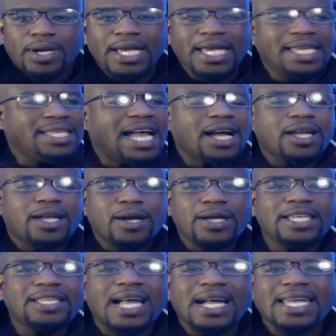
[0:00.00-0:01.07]
He's not
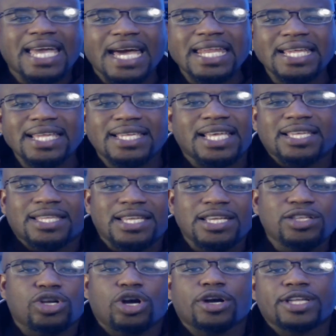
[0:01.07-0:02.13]
getting
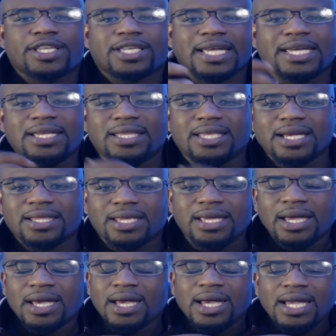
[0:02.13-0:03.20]
16 targets like he did
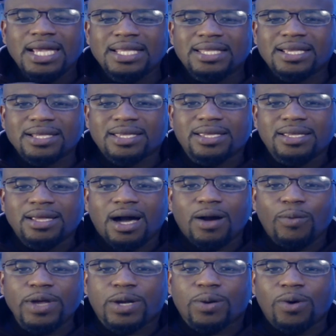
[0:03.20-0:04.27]

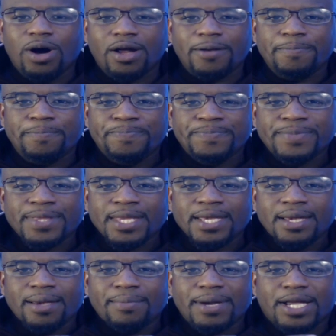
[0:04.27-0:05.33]
week 1.
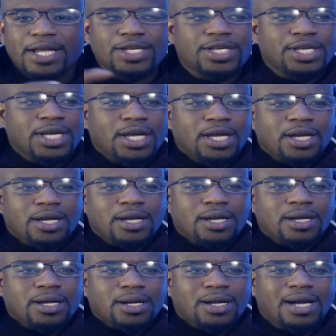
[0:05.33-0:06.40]
because
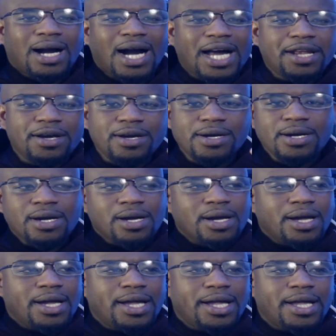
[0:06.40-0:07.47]
Connor
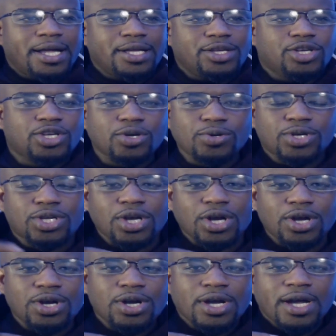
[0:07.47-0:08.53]
and
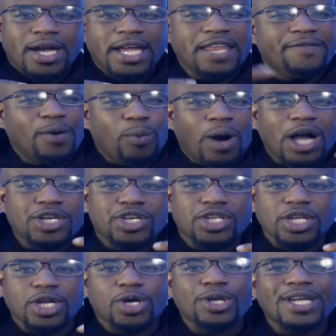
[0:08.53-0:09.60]
Schuster and even
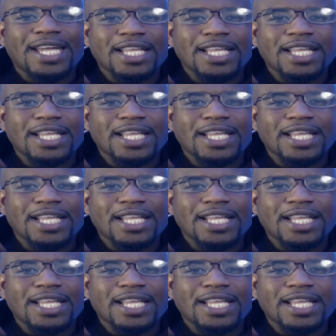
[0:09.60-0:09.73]
Washington are going to